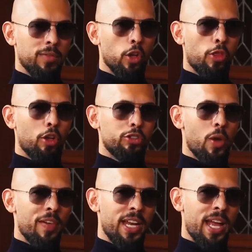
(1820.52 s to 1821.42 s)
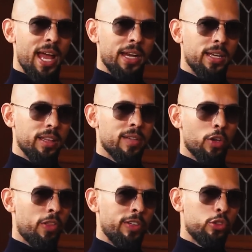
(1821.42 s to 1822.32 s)
of all the thoughts you haven't had. Think of
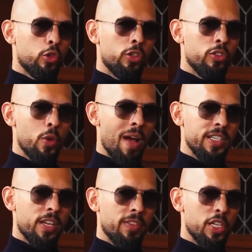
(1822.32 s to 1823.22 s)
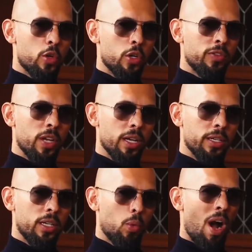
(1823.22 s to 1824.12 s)
all the things you haven't done that you could have done.
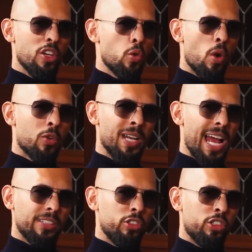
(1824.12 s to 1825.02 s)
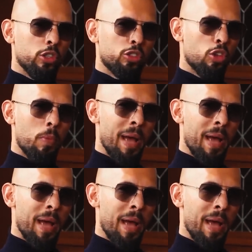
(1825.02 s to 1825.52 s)
Why do you want to relax and chill so